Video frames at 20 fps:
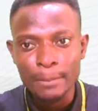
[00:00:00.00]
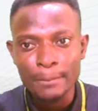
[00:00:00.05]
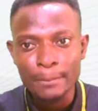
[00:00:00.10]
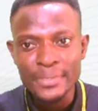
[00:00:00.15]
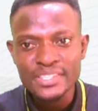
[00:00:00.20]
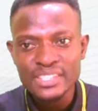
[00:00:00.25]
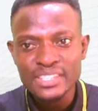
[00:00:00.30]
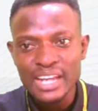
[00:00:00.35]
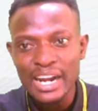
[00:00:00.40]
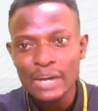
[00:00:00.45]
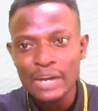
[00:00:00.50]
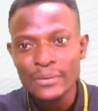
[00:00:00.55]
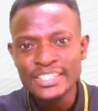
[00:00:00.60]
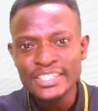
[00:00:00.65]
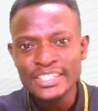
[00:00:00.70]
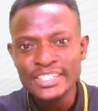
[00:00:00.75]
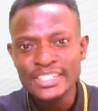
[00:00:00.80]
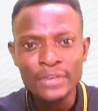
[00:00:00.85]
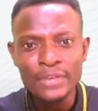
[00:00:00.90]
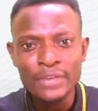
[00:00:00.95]

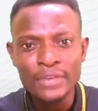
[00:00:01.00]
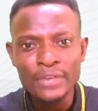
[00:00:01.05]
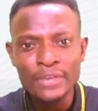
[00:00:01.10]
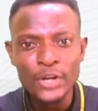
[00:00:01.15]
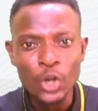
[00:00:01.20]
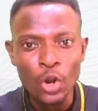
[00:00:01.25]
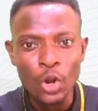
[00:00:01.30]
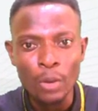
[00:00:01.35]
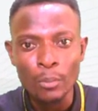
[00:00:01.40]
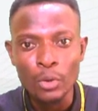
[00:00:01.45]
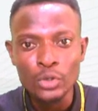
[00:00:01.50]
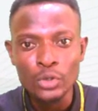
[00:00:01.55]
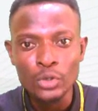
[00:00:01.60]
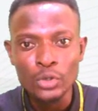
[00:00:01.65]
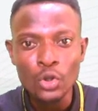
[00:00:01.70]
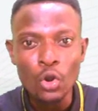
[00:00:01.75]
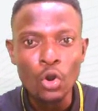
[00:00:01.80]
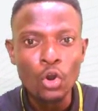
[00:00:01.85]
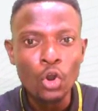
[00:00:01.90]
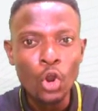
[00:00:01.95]
Miscarriage is very common,
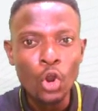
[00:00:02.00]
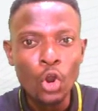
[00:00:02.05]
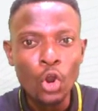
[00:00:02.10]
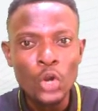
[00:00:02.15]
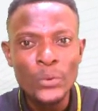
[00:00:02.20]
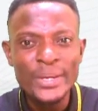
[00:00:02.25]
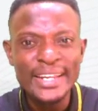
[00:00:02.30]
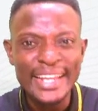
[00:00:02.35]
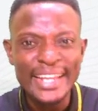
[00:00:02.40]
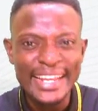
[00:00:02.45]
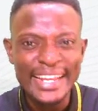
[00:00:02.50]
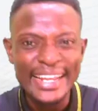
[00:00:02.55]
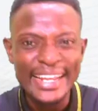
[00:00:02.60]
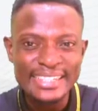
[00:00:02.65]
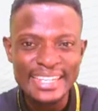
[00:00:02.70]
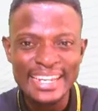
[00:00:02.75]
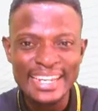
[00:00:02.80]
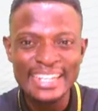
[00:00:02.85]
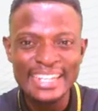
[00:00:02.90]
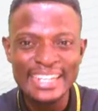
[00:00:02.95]
occurring in
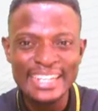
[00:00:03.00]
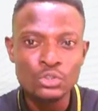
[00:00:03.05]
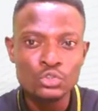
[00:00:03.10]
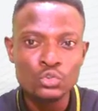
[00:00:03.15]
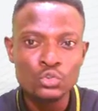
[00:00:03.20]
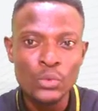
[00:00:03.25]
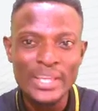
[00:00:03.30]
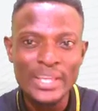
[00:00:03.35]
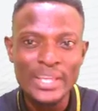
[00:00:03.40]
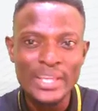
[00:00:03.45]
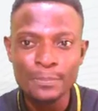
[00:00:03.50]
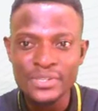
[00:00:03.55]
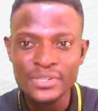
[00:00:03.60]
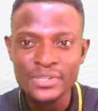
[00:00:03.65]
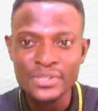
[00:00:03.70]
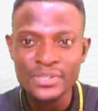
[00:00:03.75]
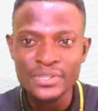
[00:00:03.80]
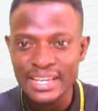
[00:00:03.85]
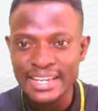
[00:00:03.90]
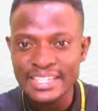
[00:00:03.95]
10 to
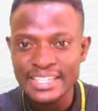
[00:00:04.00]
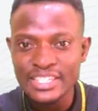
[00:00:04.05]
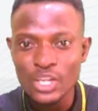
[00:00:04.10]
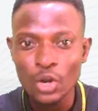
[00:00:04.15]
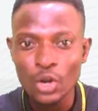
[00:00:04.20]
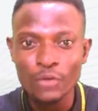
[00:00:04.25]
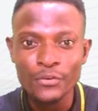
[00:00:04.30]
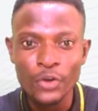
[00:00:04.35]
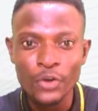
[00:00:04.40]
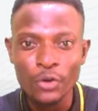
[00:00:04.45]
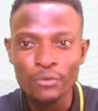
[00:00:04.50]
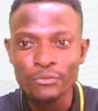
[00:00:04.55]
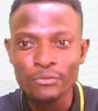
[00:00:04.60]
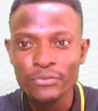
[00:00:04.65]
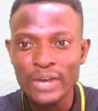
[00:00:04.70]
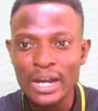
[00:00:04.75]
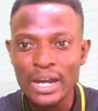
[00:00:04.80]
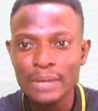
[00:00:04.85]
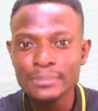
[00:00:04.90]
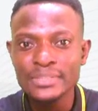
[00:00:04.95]
20% of
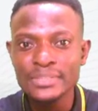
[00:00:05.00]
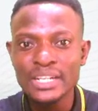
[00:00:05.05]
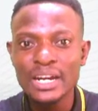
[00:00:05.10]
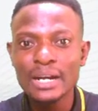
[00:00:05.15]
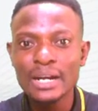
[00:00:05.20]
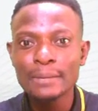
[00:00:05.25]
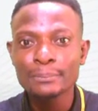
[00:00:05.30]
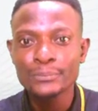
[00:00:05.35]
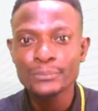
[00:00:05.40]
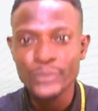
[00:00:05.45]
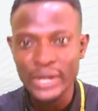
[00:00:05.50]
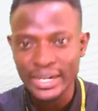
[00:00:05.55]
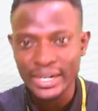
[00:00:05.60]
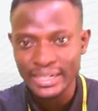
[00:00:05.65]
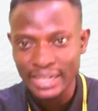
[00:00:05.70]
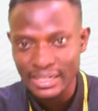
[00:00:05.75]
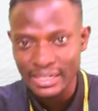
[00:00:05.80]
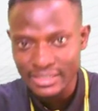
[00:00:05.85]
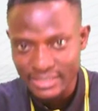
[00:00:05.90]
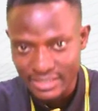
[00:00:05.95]
confirmed
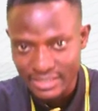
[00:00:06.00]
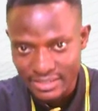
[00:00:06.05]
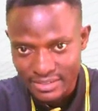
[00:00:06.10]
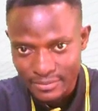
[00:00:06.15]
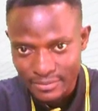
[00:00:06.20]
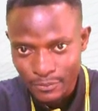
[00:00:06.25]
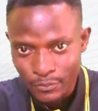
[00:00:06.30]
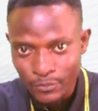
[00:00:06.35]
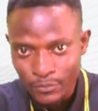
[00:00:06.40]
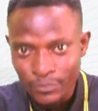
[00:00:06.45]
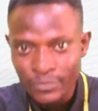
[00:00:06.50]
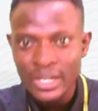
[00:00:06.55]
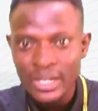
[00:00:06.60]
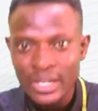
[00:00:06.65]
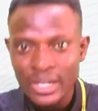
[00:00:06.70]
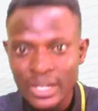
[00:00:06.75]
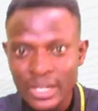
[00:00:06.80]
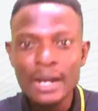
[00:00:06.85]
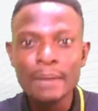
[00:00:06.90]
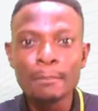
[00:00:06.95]
pregnancies.
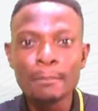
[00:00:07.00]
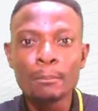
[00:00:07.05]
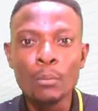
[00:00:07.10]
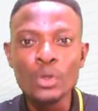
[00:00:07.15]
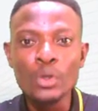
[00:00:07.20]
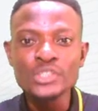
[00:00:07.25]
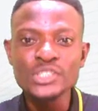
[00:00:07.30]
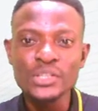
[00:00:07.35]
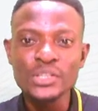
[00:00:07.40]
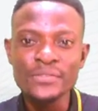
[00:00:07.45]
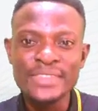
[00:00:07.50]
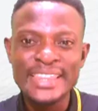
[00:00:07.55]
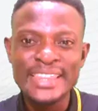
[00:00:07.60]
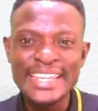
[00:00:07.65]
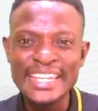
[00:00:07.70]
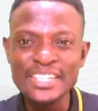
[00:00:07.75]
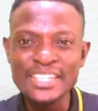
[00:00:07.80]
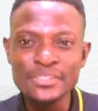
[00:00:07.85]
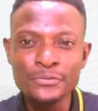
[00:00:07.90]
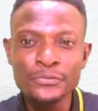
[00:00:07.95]
Most of
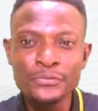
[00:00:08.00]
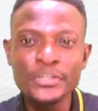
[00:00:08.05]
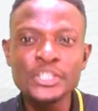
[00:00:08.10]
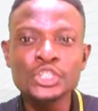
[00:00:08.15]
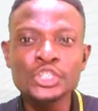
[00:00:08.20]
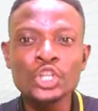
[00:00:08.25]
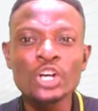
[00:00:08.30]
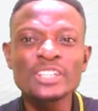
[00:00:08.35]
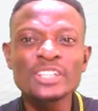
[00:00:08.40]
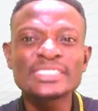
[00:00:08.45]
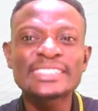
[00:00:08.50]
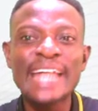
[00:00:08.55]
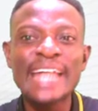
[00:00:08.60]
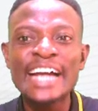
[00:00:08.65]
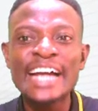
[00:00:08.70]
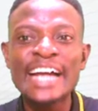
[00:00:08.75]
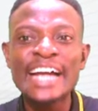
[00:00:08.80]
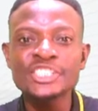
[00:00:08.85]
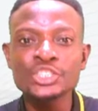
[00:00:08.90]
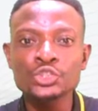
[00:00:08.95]
these feature
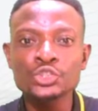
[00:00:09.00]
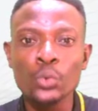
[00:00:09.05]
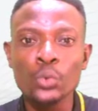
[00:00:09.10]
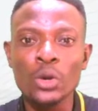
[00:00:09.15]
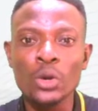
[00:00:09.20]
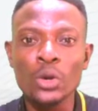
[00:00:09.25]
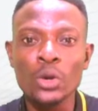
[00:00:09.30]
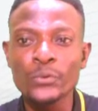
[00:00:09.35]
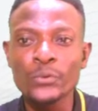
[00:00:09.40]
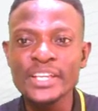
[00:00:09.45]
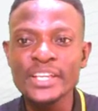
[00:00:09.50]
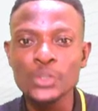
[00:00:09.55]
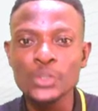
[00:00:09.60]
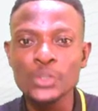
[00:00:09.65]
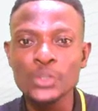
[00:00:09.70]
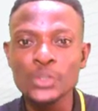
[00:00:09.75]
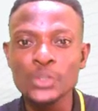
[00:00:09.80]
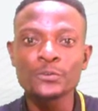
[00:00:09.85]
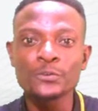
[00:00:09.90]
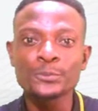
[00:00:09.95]
12
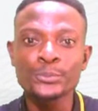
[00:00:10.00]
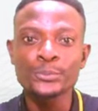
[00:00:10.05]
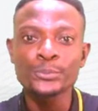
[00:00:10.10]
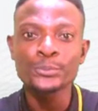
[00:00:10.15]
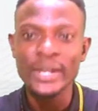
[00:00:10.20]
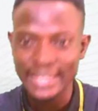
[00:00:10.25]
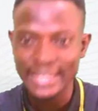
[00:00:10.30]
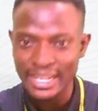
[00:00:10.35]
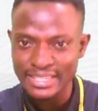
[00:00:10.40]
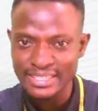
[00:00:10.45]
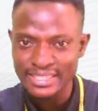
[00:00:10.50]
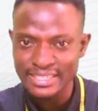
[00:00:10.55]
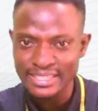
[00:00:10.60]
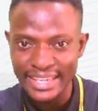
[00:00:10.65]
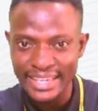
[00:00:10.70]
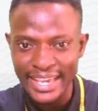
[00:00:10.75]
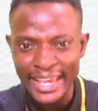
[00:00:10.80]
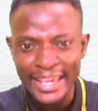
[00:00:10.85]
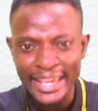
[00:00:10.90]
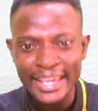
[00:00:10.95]
weeks of pregnancy.
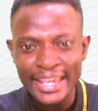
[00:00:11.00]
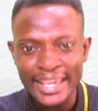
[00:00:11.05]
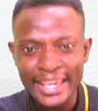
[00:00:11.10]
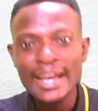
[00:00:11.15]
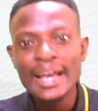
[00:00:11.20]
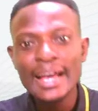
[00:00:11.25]
A.